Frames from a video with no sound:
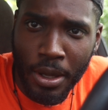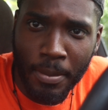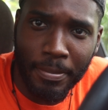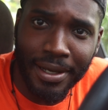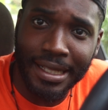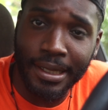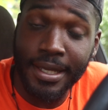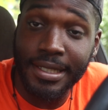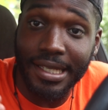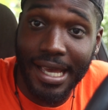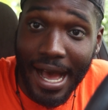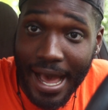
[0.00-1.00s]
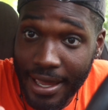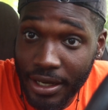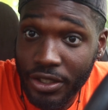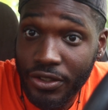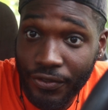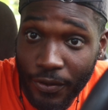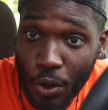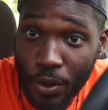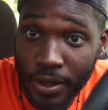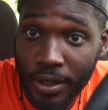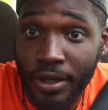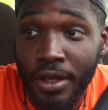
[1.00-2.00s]
but at least guidance
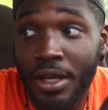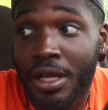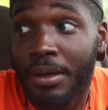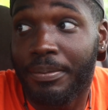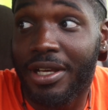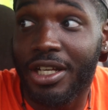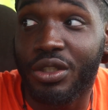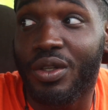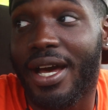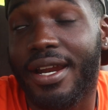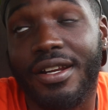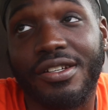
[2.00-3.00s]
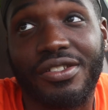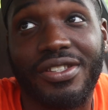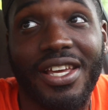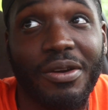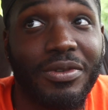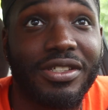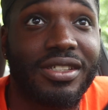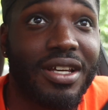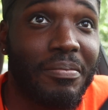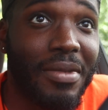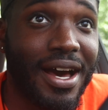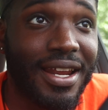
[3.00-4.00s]
for it. Because you gotta understand, when
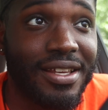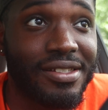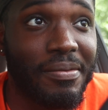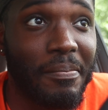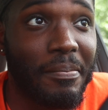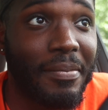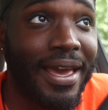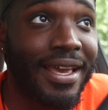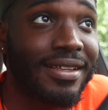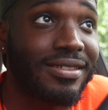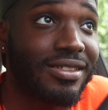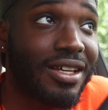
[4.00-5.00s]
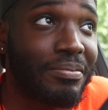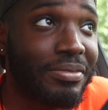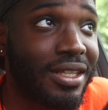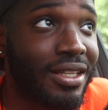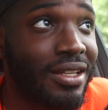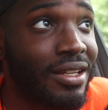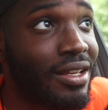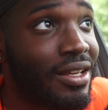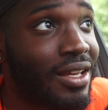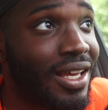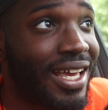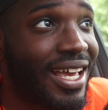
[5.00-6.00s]
somebody's making something
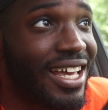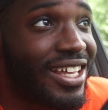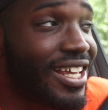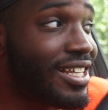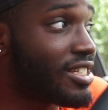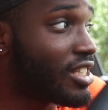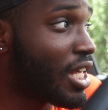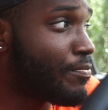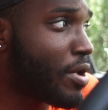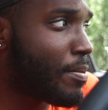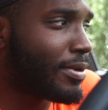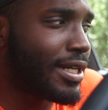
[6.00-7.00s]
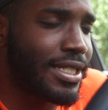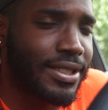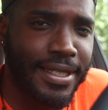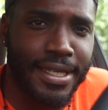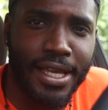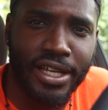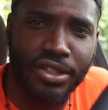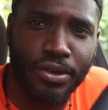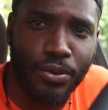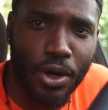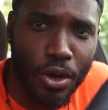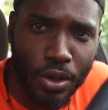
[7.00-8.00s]
and they slip up and they say like the
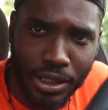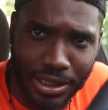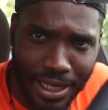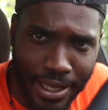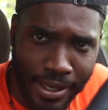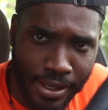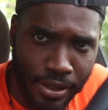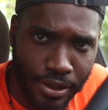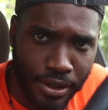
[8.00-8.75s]
wrong thing